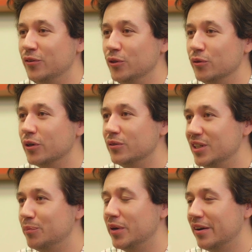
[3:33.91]
you go
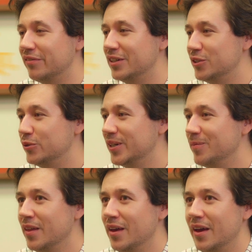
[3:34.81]
deep enough into
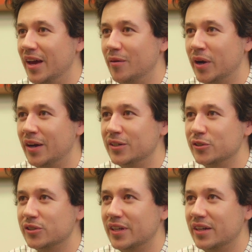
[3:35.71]
it. And by
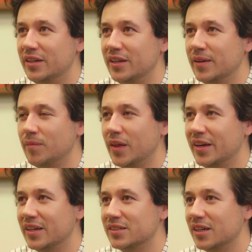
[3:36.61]
understanding, I
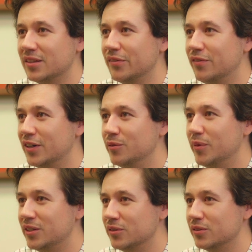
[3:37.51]
guess, like the
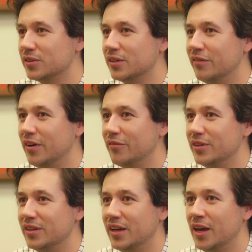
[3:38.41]
fundamentals of
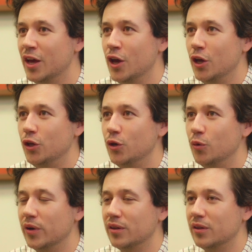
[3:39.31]
everything, you
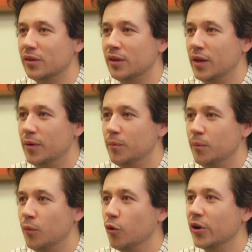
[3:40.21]
will
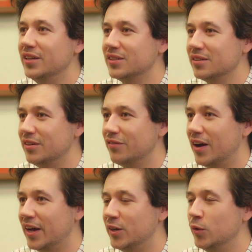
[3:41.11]
more easily
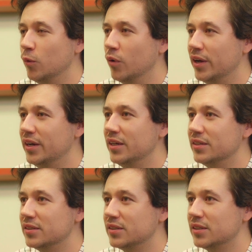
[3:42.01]
find what
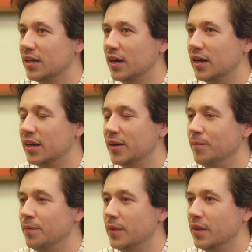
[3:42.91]
is
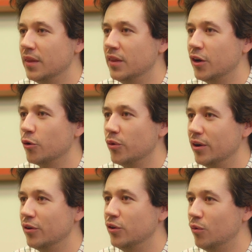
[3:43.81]
the
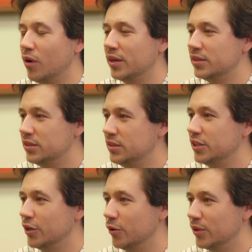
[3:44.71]
career you want
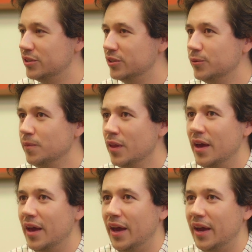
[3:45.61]
to go into.
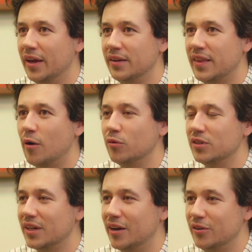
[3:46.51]
And that
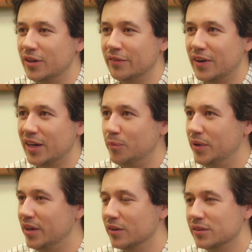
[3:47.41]
will allow you to find
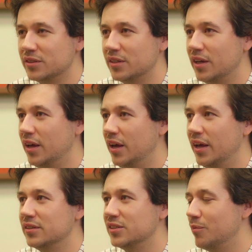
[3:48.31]
peers
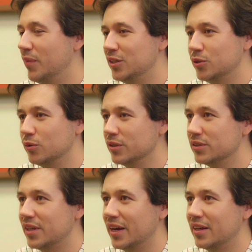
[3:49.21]
and some
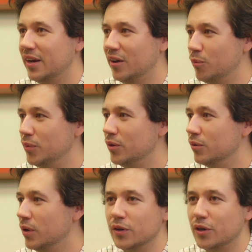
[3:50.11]
mentors that can help
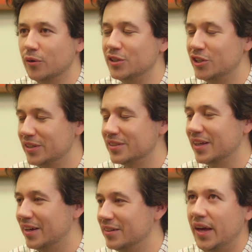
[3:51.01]
you go and chase
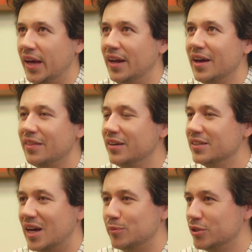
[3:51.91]
that. And nothing
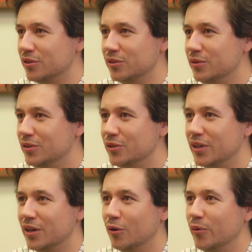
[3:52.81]
is absolute. You
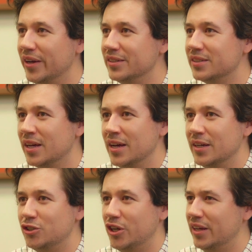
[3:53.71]
can always
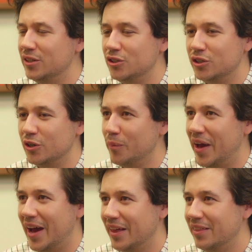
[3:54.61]
change your
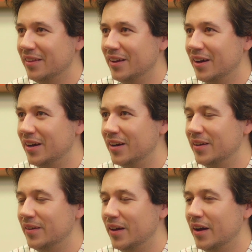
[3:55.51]
path
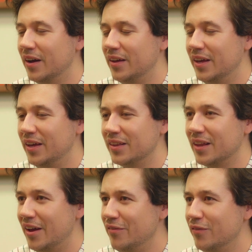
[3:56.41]
in
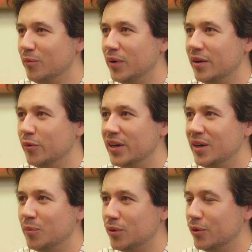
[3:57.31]
life, but when
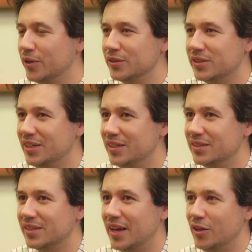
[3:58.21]
an employer
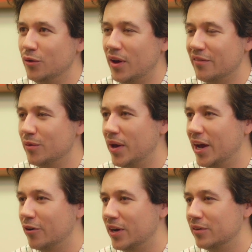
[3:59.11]
sees that you have a
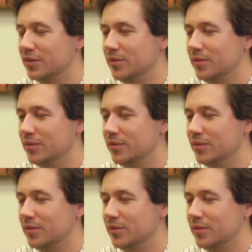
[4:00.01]
background